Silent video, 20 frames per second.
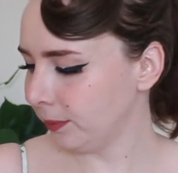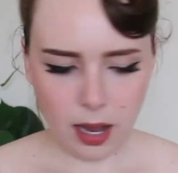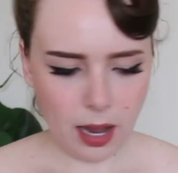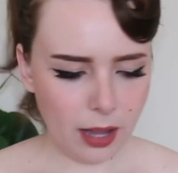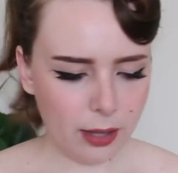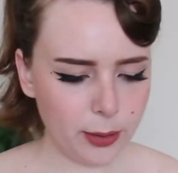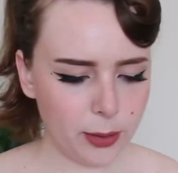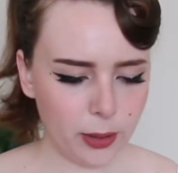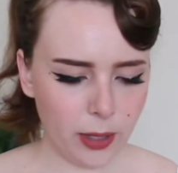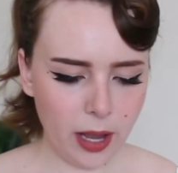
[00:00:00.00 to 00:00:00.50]
I
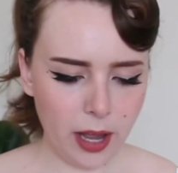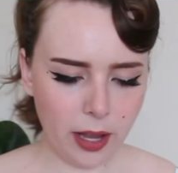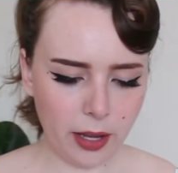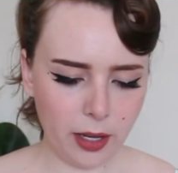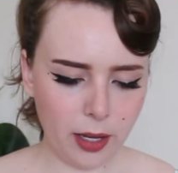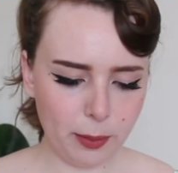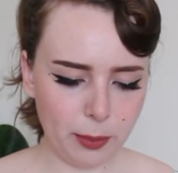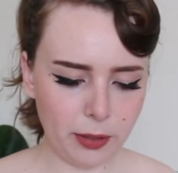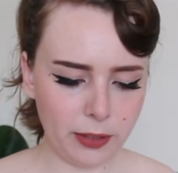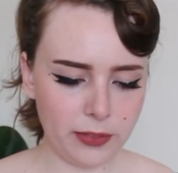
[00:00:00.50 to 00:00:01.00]
also got a
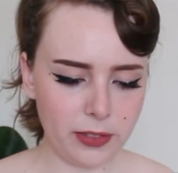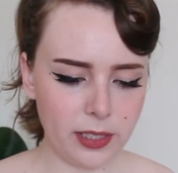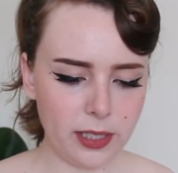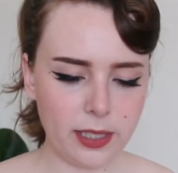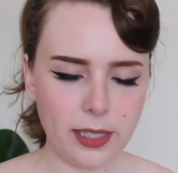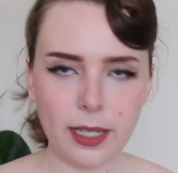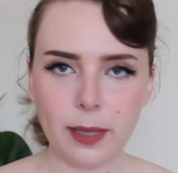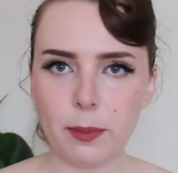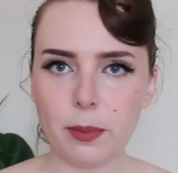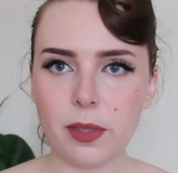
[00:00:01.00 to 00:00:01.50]
couple of
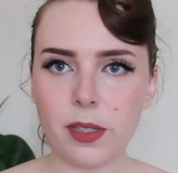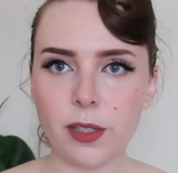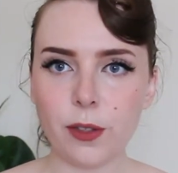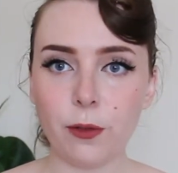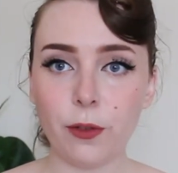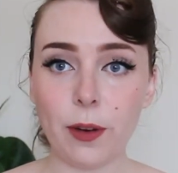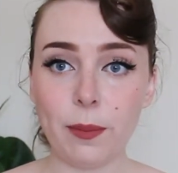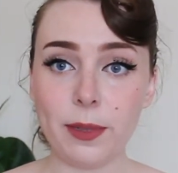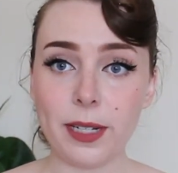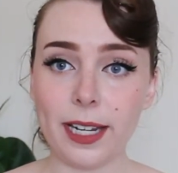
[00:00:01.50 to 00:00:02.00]
slips
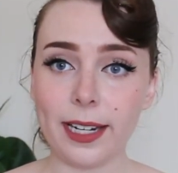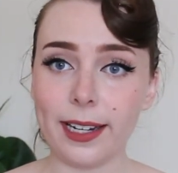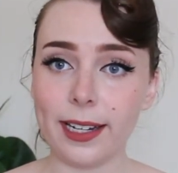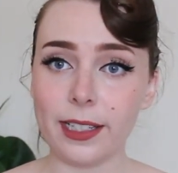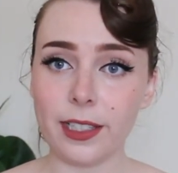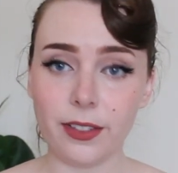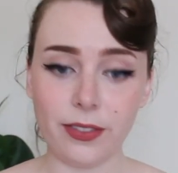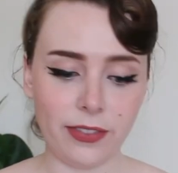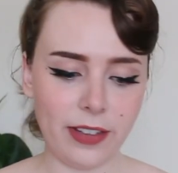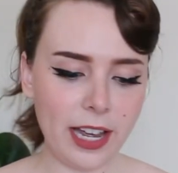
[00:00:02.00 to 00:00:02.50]
from
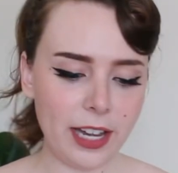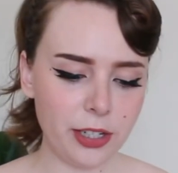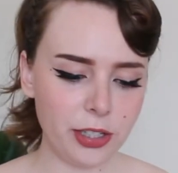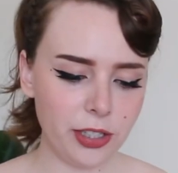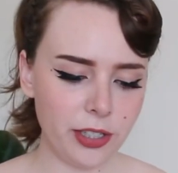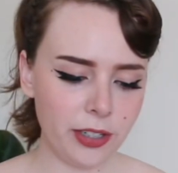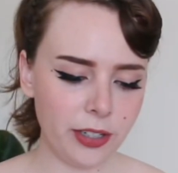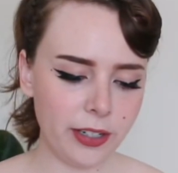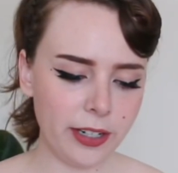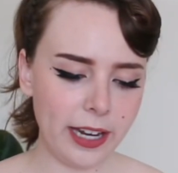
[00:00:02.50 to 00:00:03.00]
Decades of
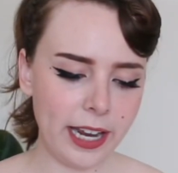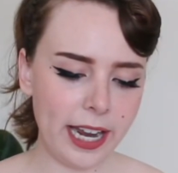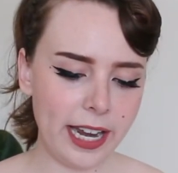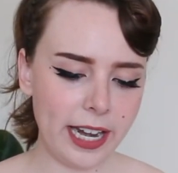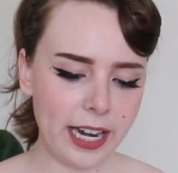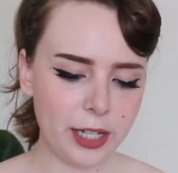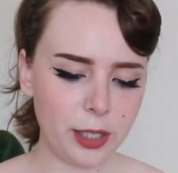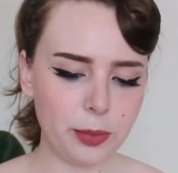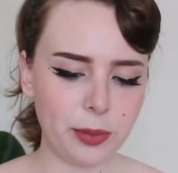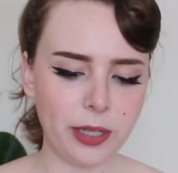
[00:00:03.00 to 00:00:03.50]
Fashion on
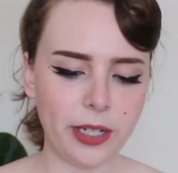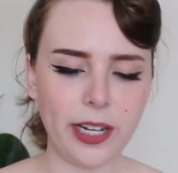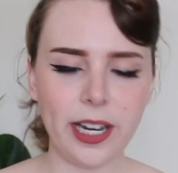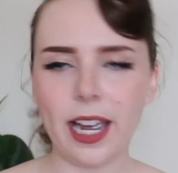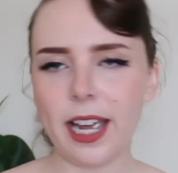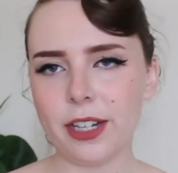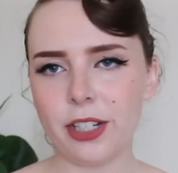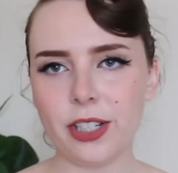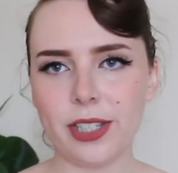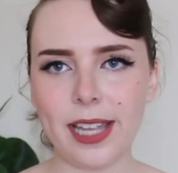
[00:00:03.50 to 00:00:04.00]
Haight-Ashbury.
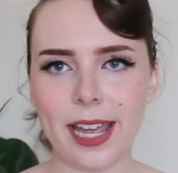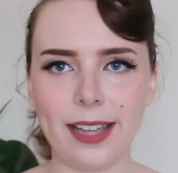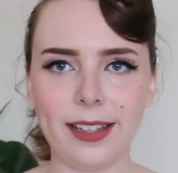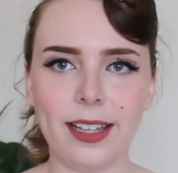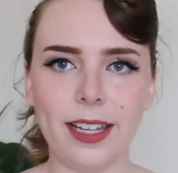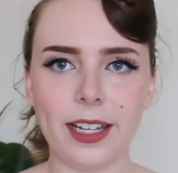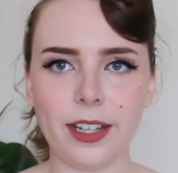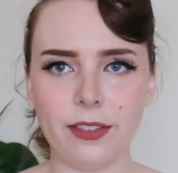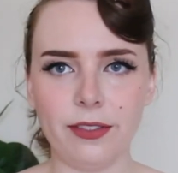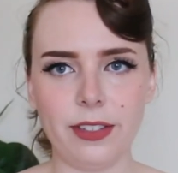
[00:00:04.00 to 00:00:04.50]
I just had
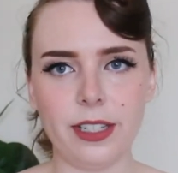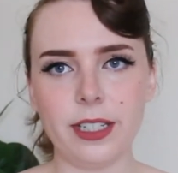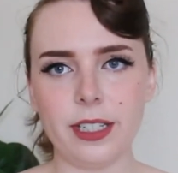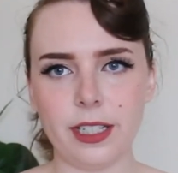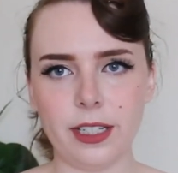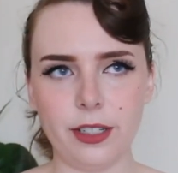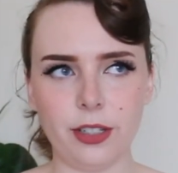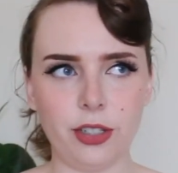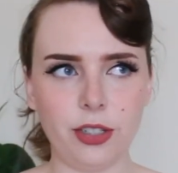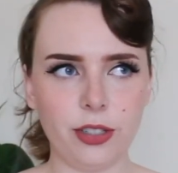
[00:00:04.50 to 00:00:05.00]
like a
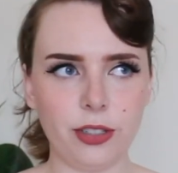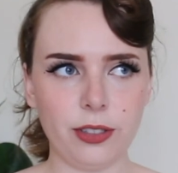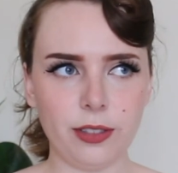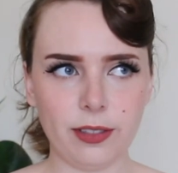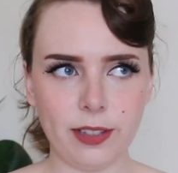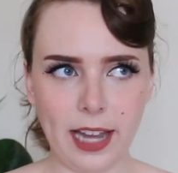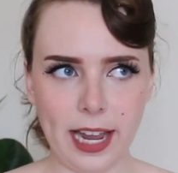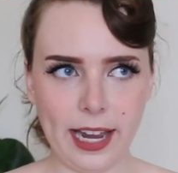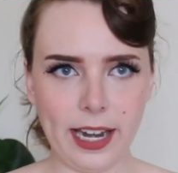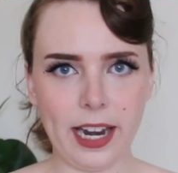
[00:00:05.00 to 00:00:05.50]
vintage
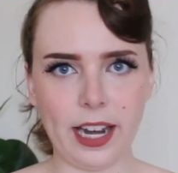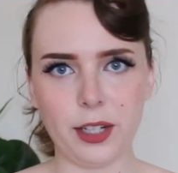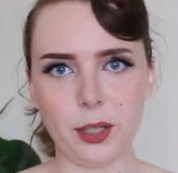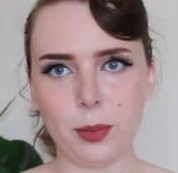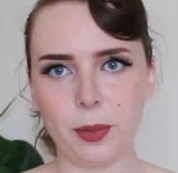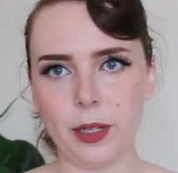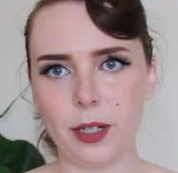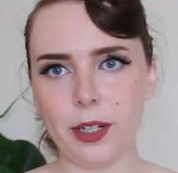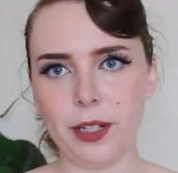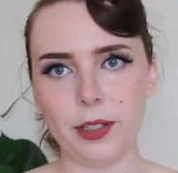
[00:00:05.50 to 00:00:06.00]

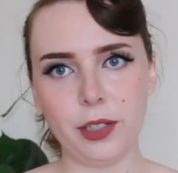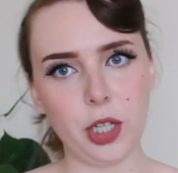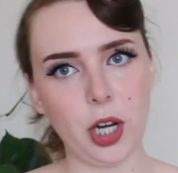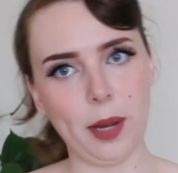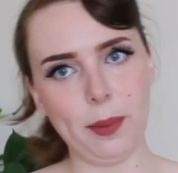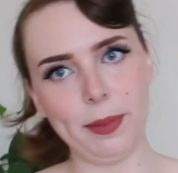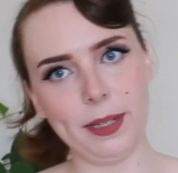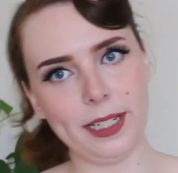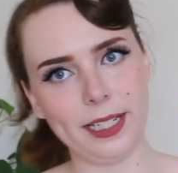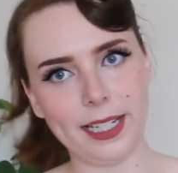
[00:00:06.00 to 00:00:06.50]
Ashbury
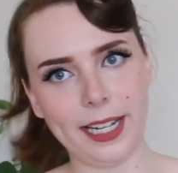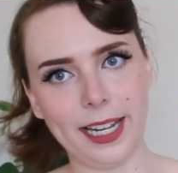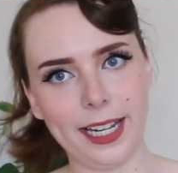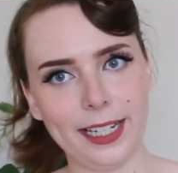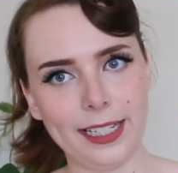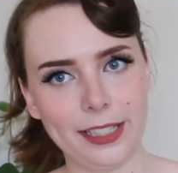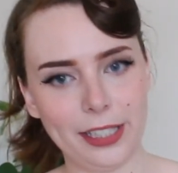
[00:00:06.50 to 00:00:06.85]
shopping day.